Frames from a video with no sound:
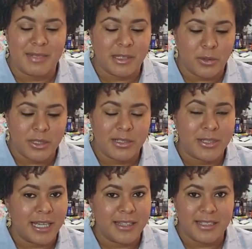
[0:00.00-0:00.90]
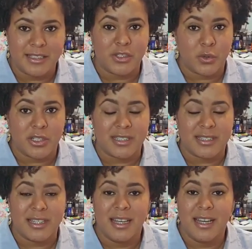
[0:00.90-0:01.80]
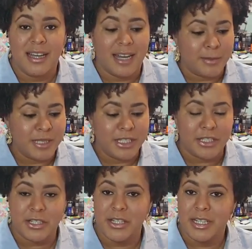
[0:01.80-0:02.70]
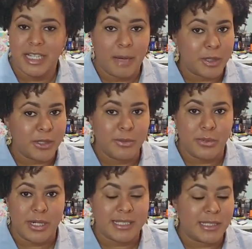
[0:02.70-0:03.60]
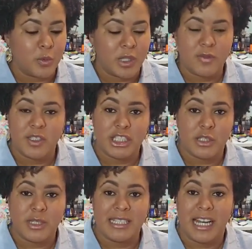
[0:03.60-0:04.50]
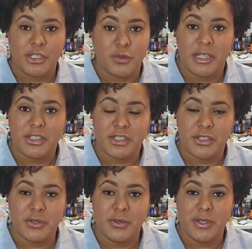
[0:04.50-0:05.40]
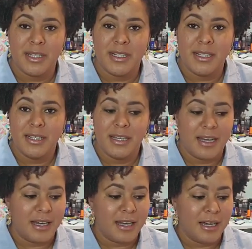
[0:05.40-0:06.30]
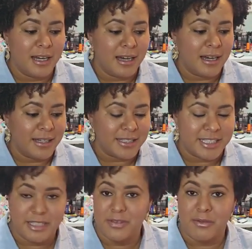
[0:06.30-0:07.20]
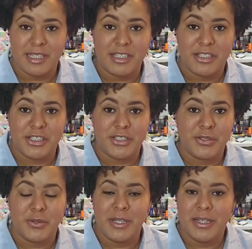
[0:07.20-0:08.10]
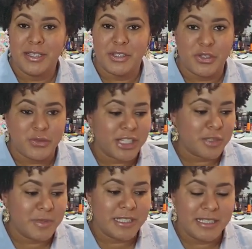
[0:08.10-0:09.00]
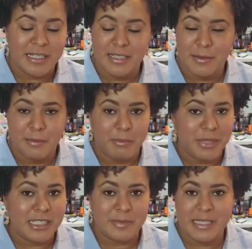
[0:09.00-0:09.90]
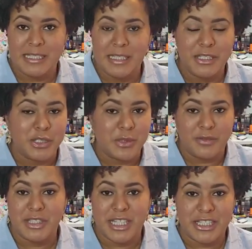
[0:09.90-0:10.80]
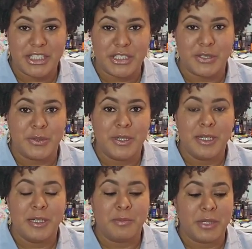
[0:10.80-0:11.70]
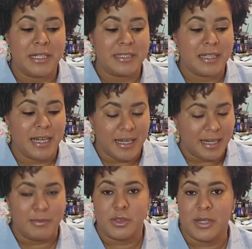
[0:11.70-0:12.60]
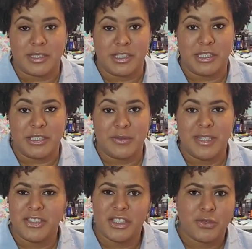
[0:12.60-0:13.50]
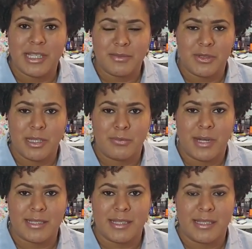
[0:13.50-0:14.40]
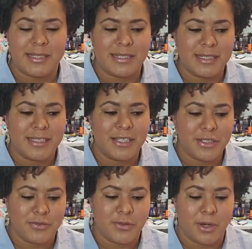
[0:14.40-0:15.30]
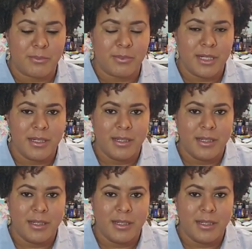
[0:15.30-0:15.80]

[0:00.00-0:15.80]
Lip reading: and like, Lord, okay, this is yours. I'm here. I'm going to embrace it. Whatever you're doing, I trust you. I give everything to you. Stretch me, mend me, do whatever you got to do. But I'm trusting you. And just trust him through that process. And he'll get you from